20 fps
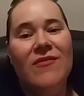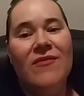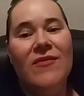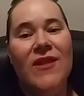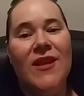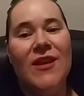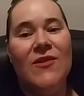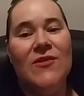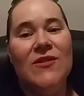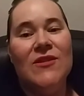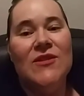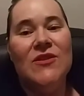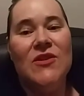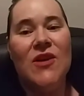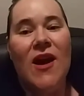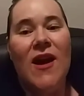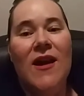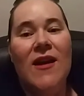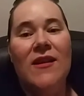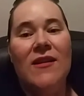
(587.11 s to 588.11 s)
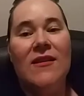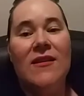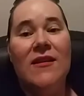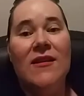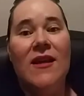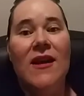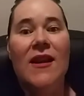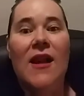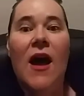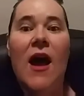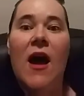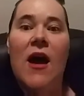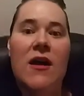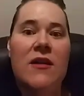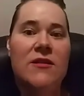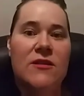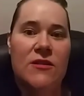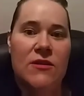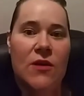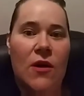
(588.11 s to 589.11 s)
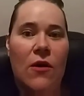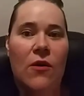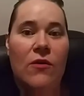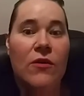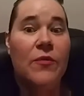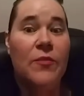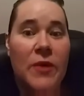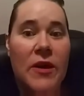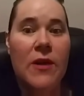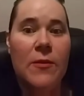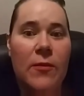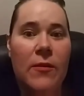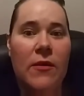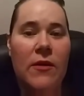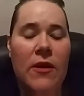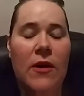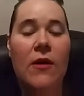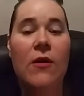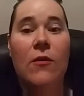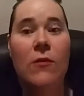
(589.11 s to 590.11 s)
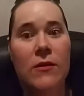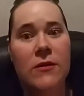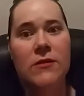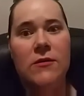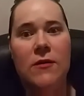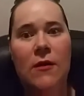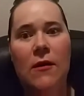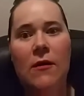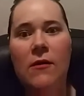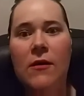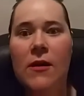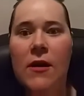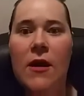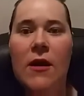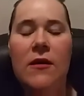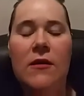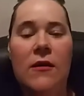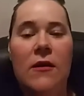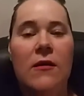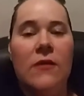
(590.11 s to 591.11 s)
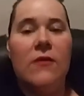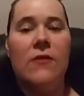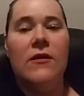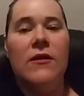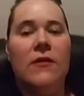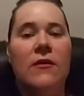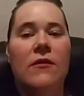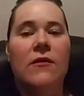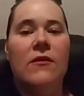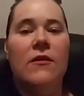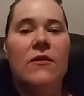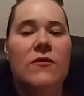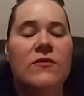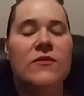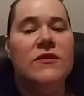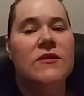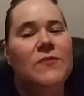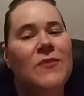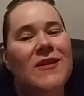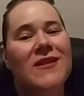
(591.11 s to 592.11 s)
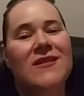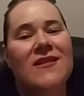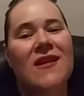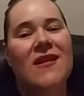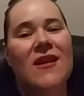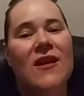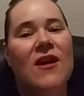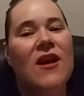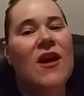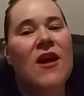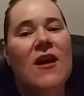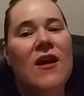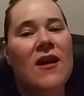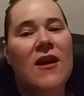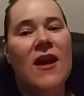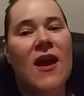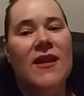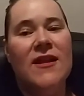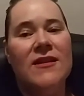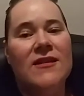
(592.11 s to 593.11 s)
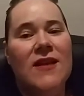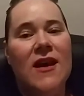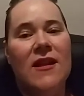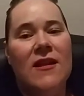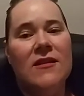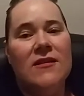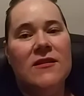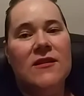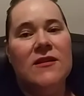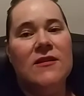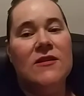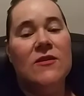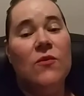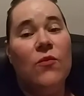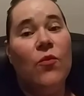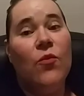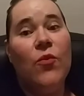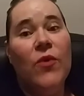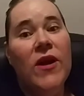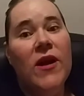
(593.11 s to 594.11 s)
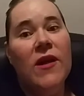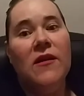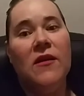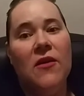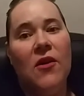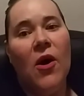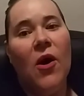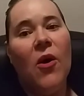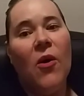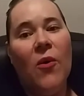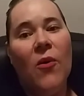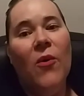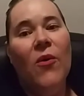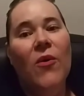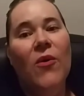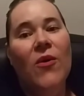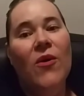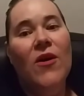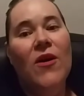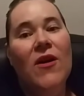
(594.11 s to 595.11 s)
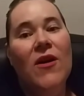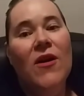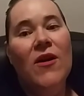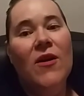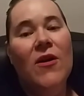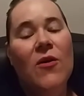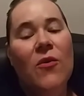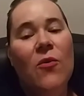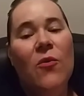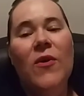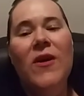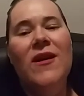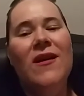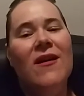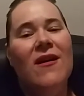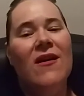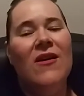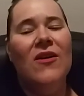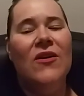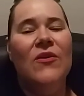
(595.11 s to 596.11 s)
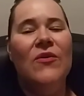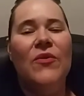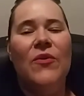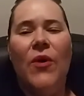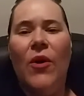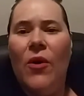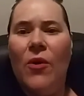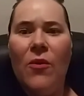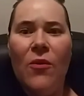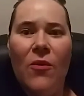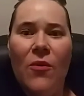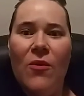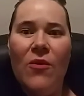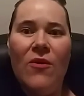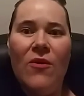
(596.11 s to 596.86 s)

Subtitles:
He was trying to let us know, the people know what's going on underneath their noses. But it's not like he had to tell us, because we know. We all know.